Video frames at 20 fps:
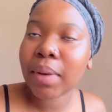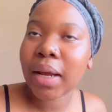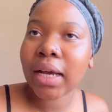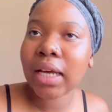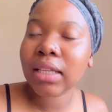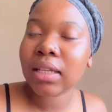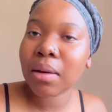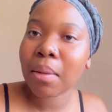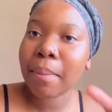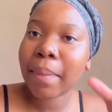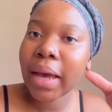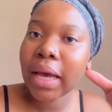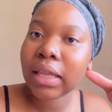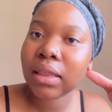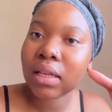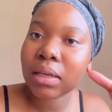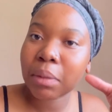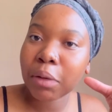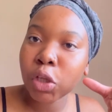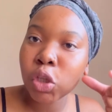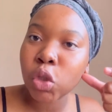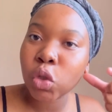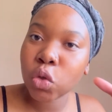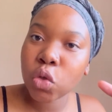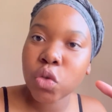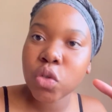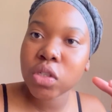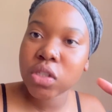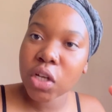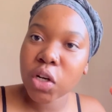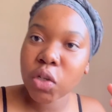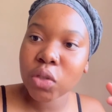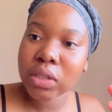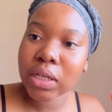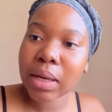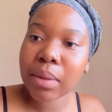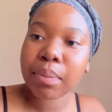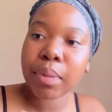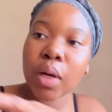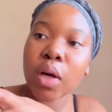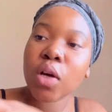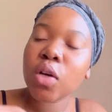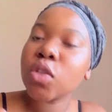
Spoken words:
Like, I didn't buy that huge sellotape